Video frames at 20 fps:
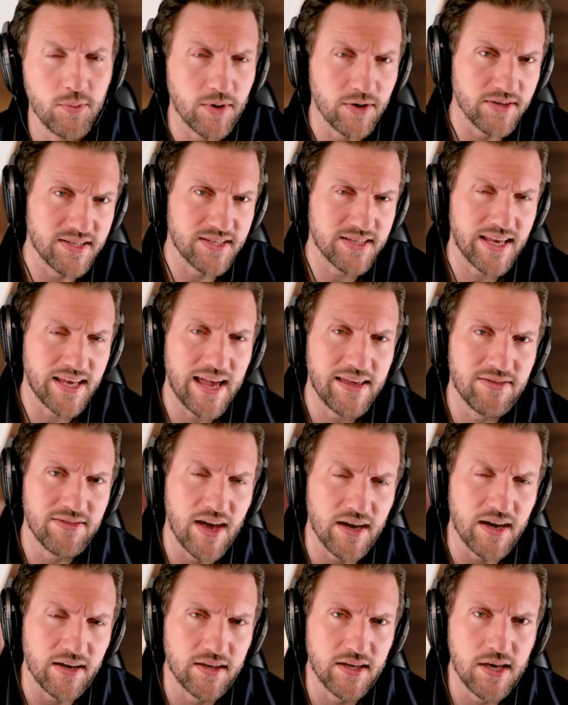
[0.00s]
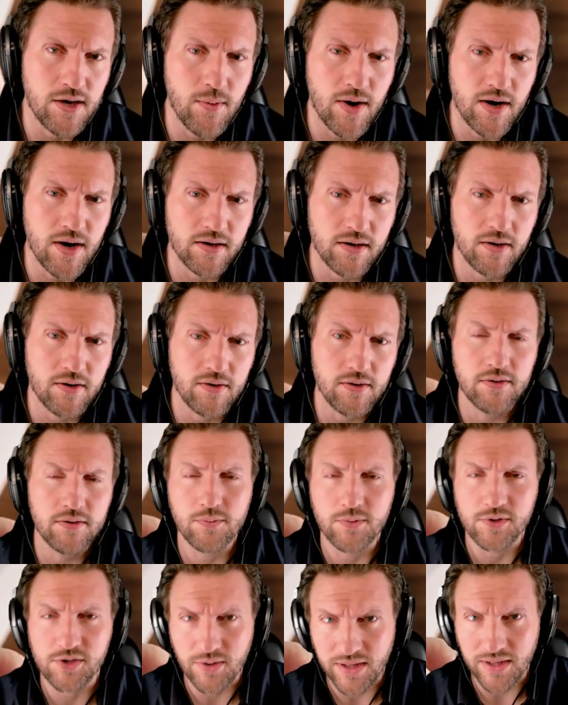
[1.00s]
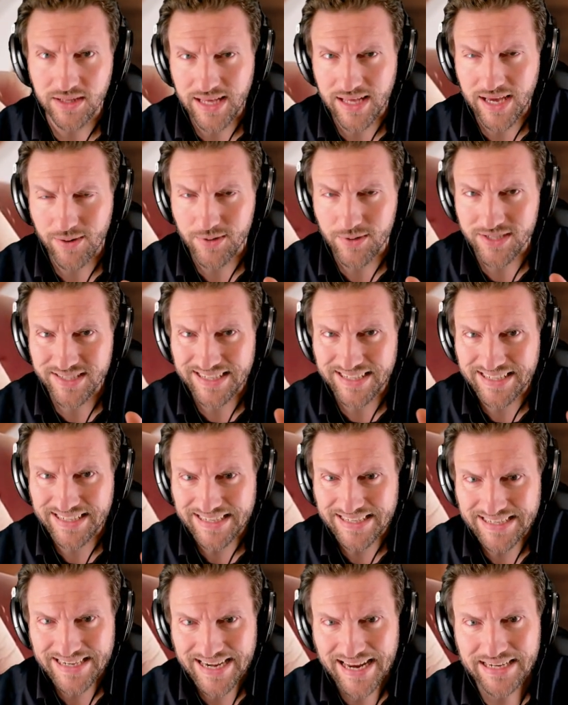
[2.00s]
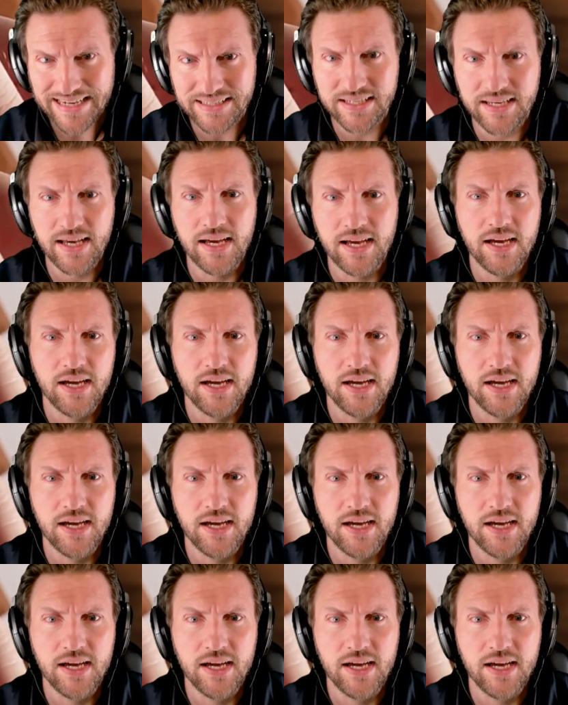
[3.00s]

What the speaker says: We've got to scan that QR code, which will allow us to connect